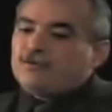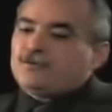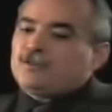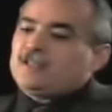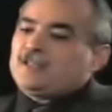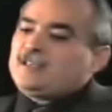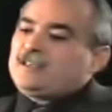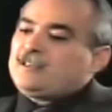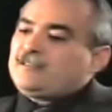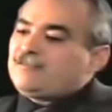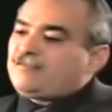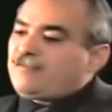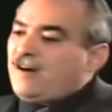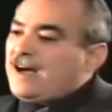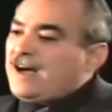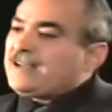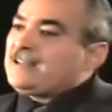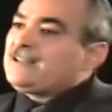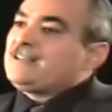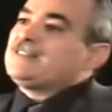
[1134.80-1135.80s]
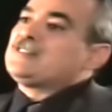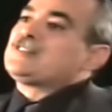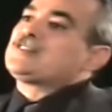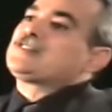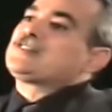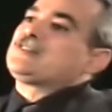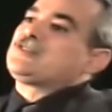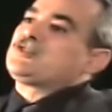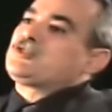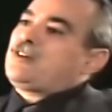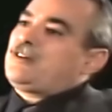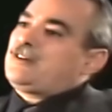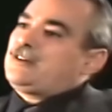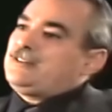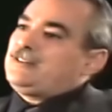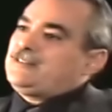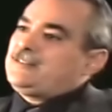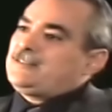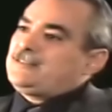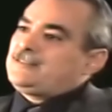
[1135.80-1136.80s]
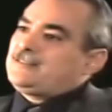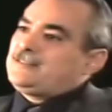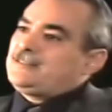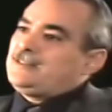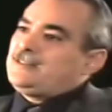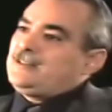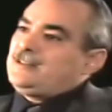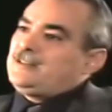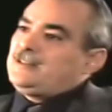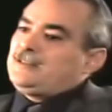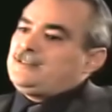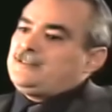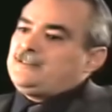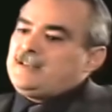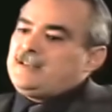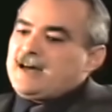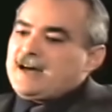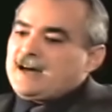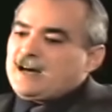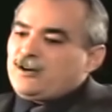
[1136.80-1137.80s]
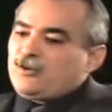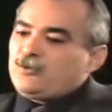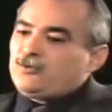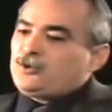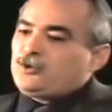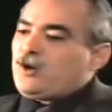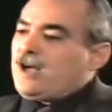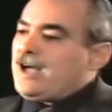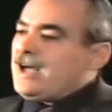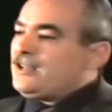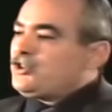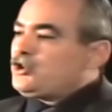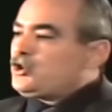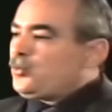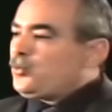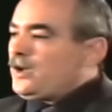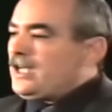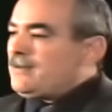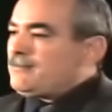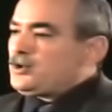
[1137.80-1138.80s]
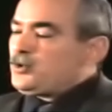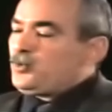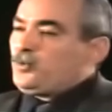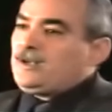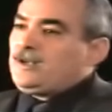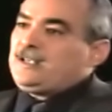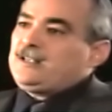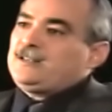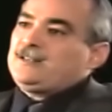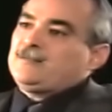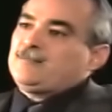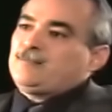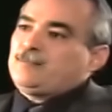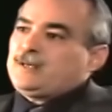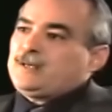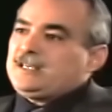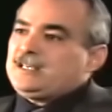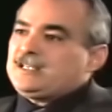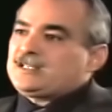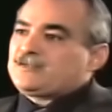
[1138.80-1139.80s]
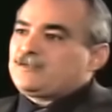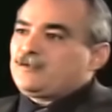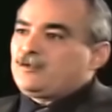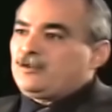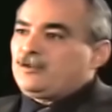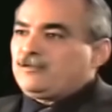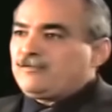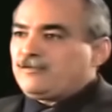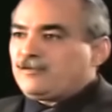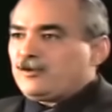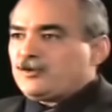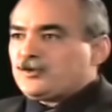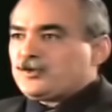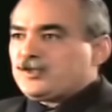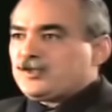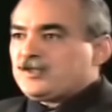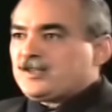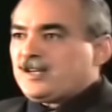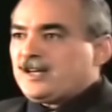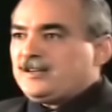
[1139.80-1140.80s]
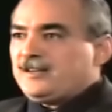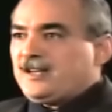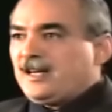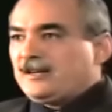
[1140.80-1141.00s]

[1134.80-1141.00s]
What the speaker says: the violence started. Now you had to weigh between peaceful verses and